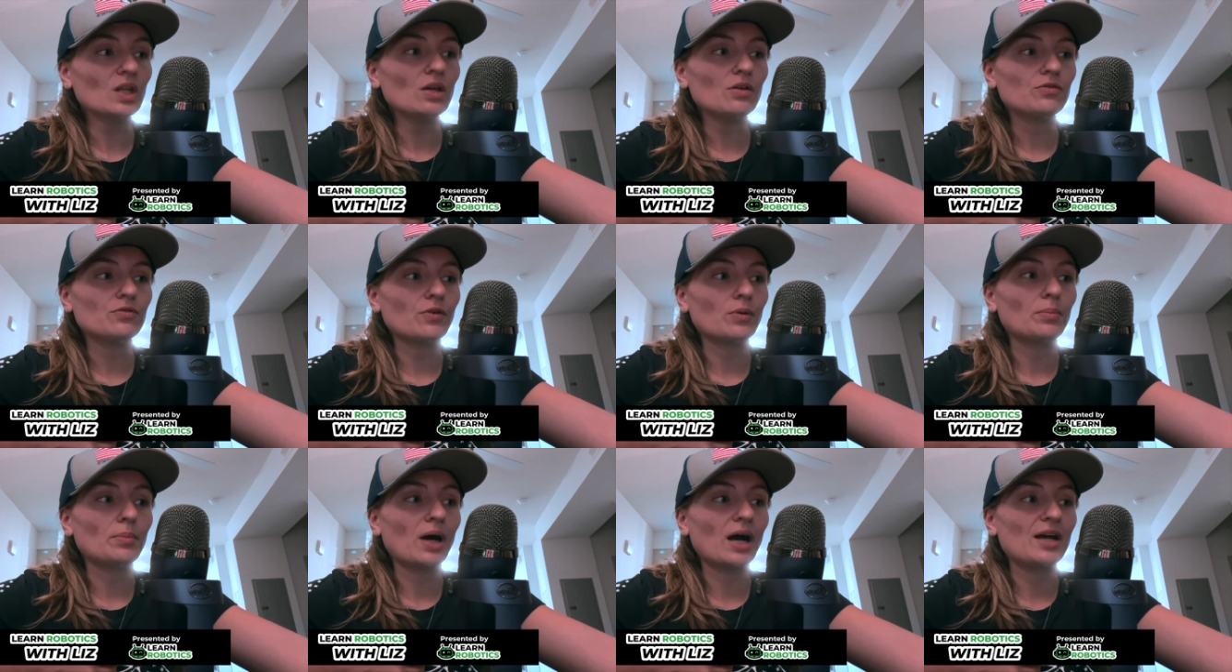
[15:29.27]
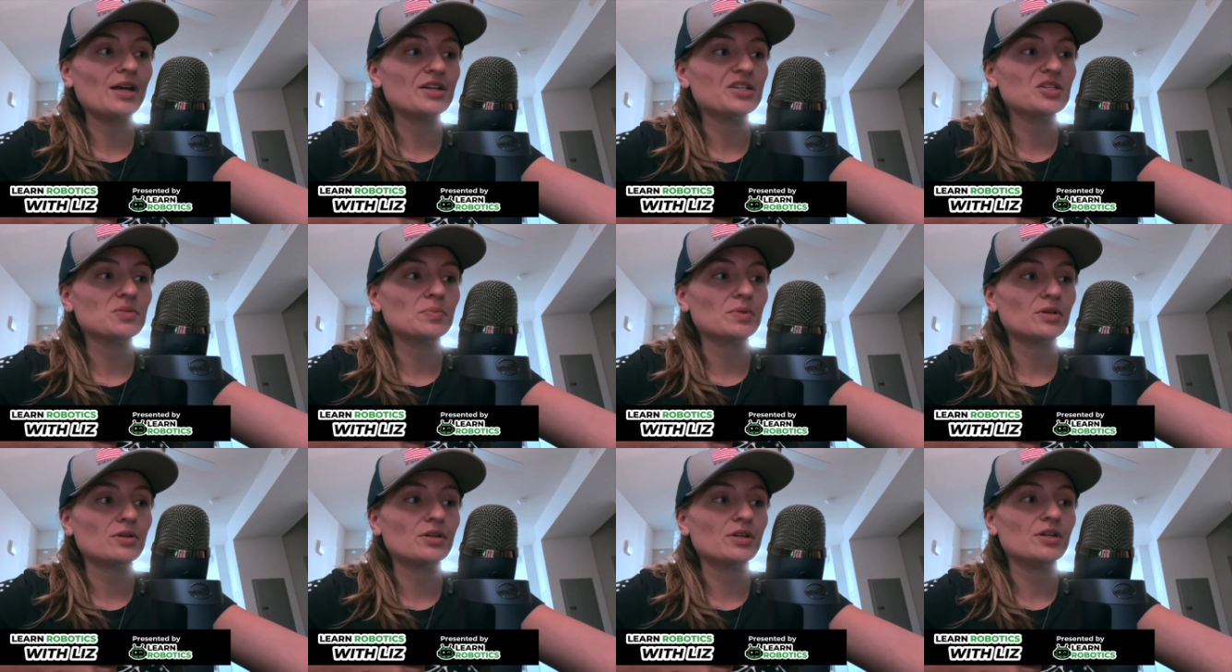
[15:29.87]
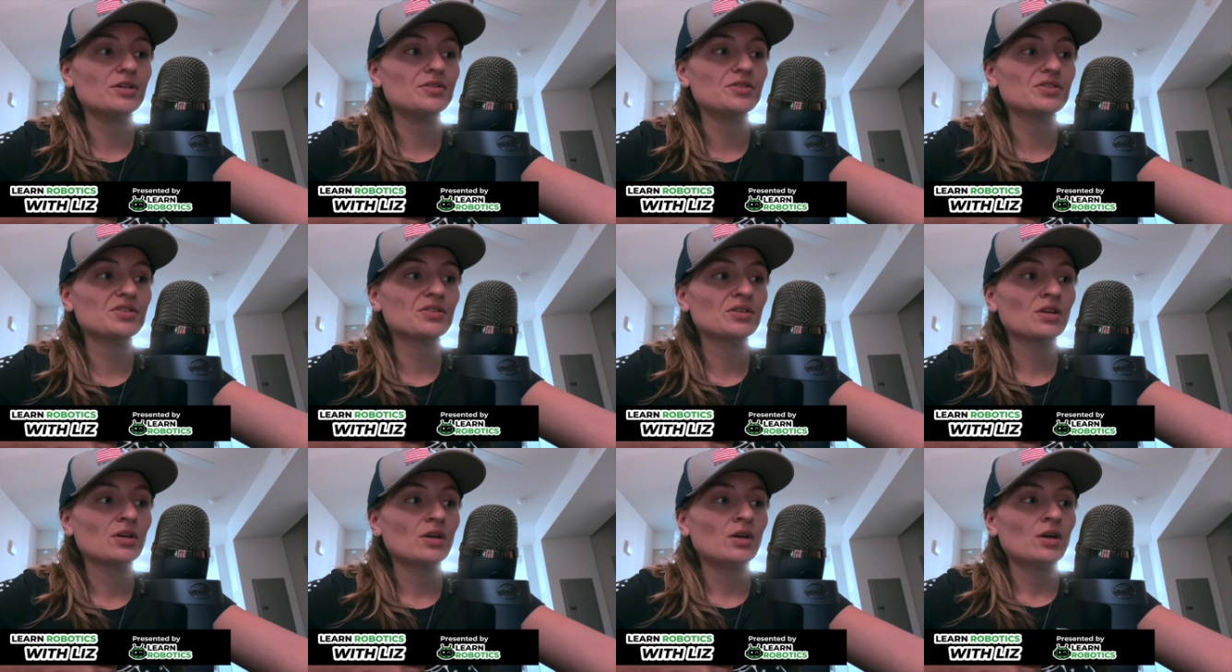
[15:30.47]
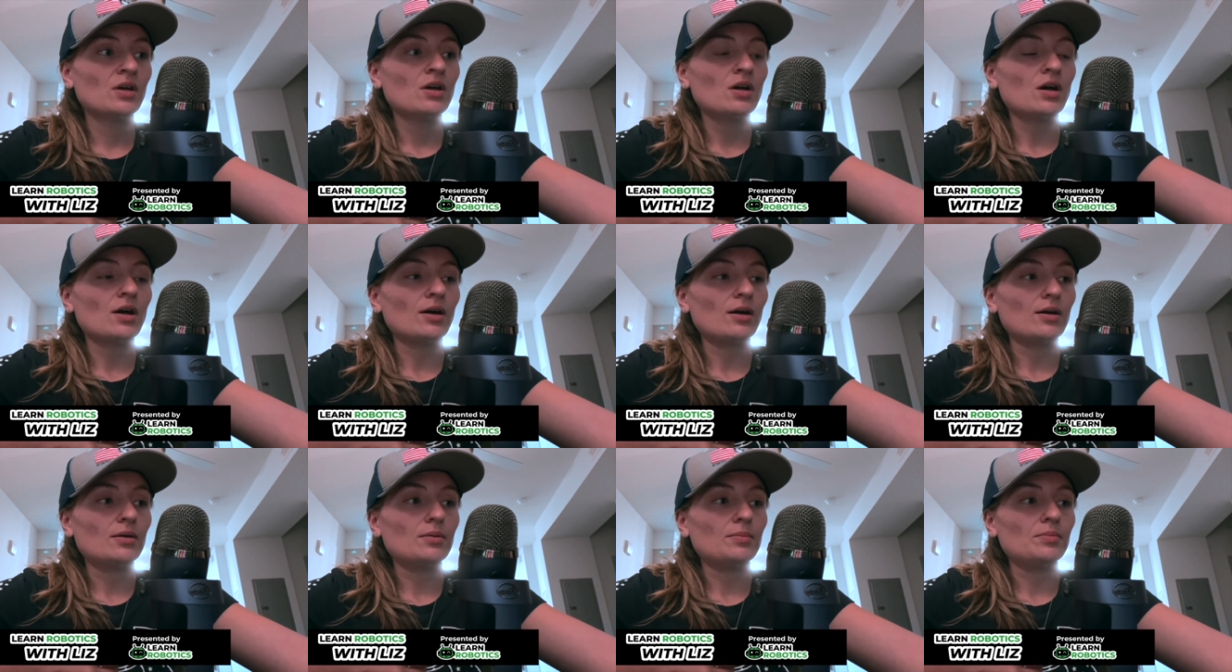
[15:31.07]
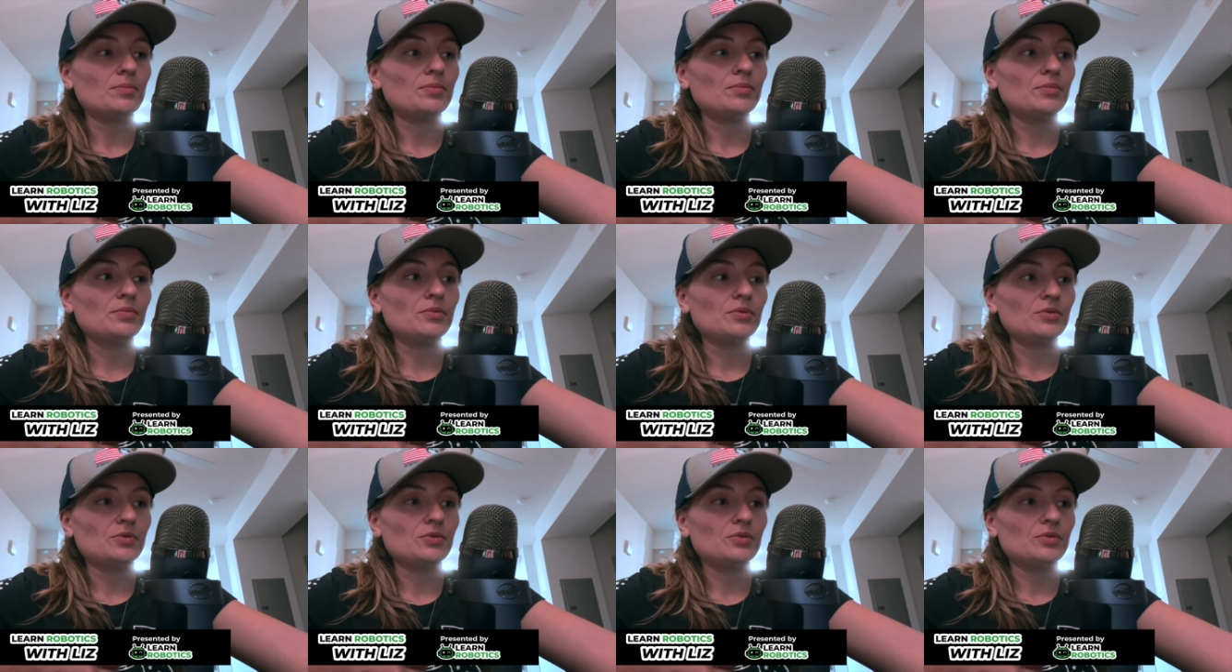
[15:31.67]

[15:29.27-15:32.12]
from my experience um,